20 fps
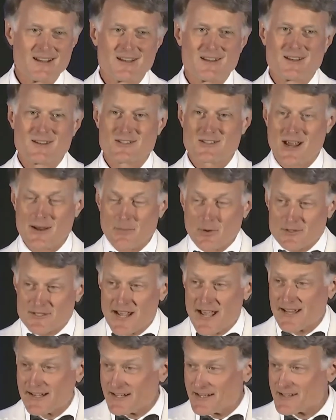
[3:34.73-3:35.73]

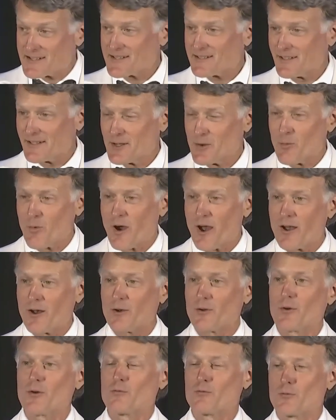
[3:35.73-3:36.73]
Simultaneously,
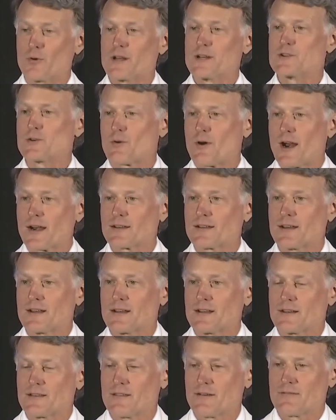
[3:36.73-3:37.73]
while
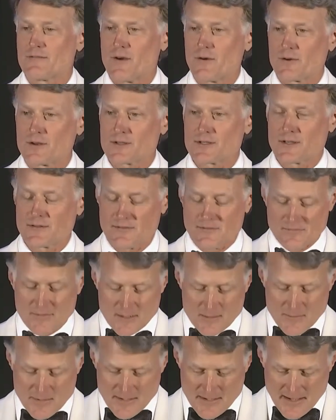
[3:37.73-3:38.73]
redirecting the focus of the
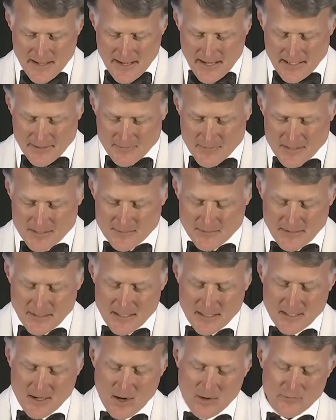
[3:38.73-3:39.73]
VBA, Ms.
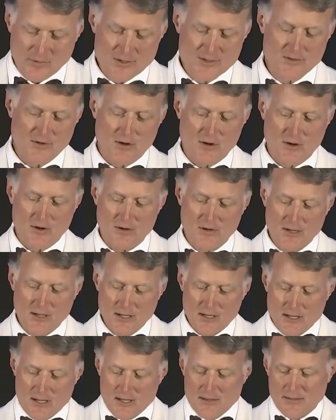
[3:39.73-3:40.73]
McKee oversaw
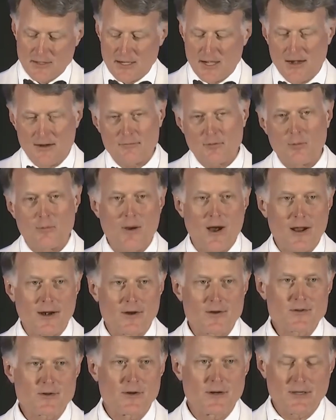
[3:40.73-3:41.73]
the careful
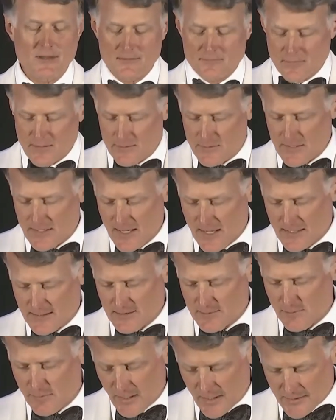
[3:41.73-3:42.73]
monitoring of the
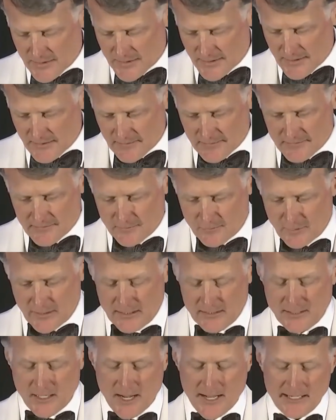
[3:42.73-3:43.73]
VBA's budget,
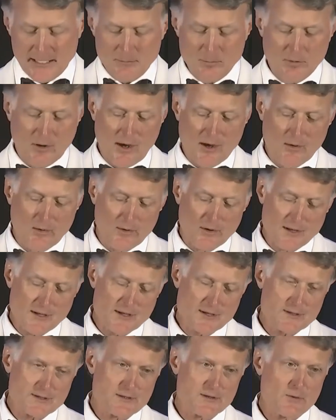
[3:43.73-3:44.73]
realigning
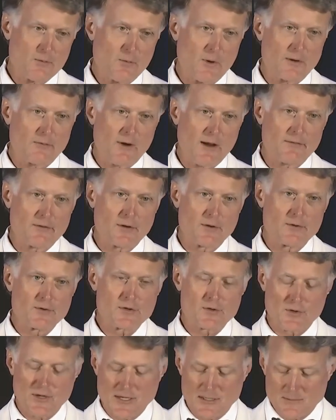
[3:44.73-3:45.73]
priorities when revenue
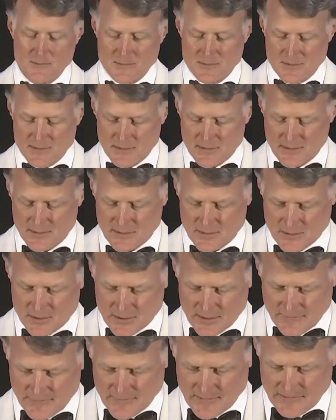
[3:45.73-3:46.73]
streams
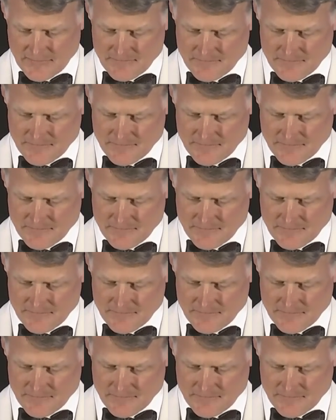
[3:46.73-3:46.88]
shifted.